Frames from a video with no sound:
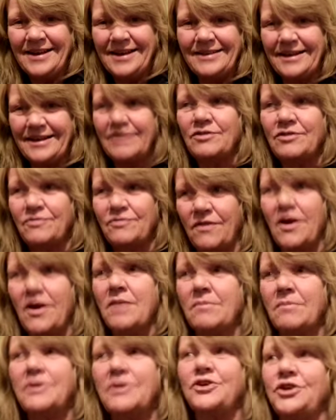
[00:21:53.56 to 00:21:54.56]
that's fine,
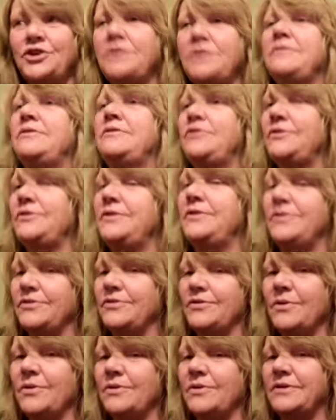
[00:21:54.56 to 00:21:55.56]
but she's 2
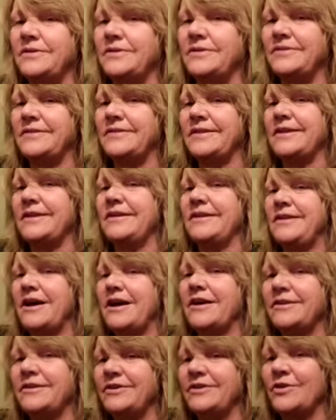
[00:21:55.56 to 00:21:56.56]
years old. It's a little
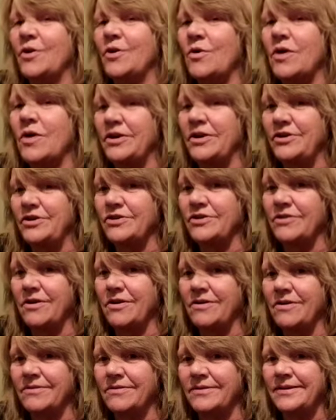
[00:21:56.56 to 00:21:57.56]
young to go on your
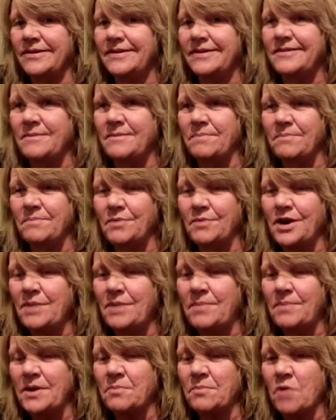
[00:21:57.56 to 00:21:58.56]
own. It's a pretty
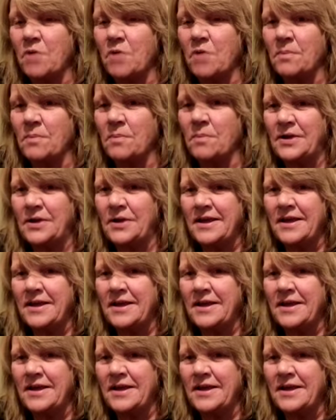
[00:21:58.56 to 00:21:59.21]
big property.